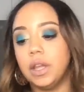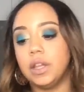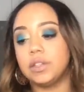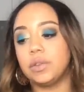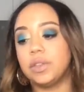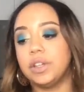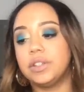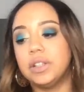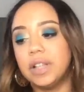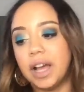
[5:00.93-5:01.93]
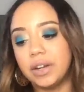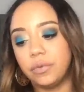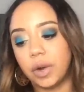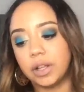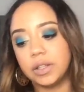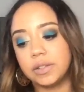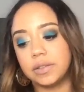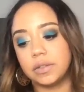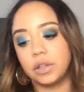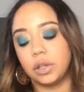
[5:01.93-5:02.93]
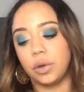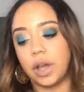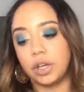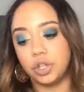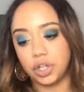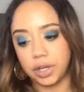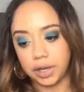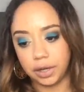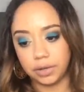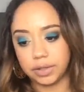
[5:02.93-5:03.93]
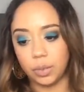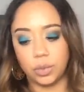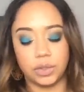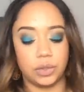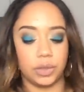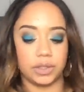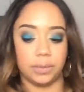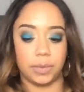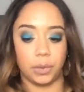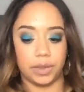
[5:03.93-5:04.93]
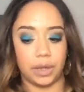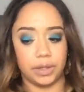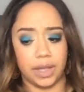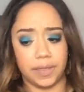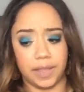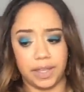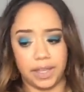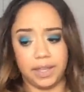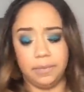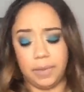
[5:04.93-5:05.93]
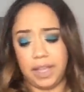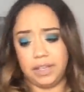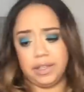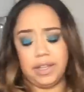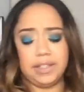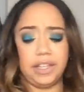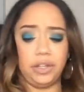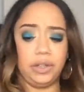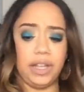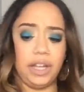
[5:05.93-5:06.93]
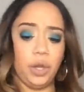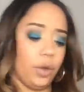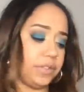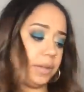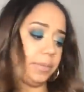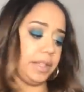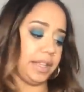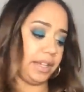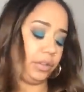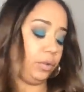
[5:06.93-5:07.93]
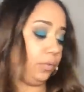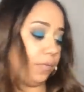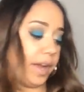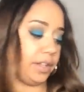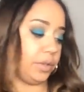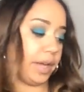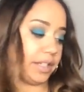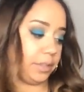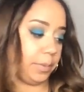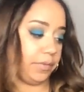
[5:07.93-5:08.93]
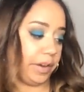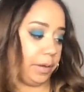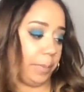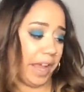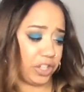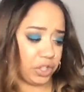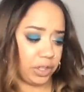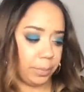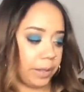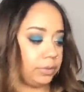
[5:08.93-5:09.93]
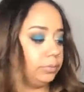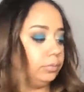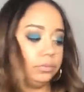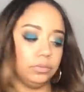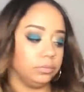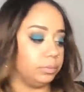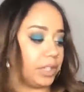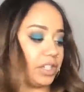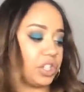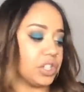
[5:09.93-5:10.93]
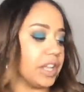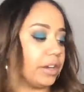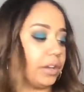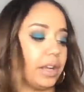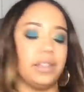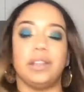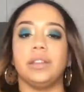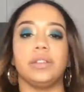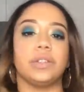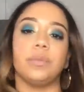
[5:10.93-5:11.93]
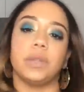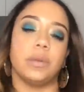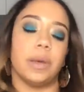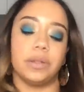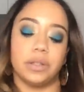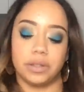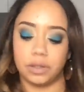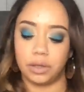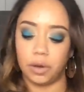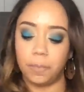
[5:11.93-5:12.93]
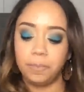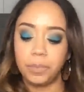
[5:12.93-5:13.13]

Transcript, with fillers: So there's a lot of reckless, you know, energy here. Someone's doing something without not thinking. And it's like you're letting go of something that I do find you guys to be very passionate about but it's just not a good idea. There's something about this, you know,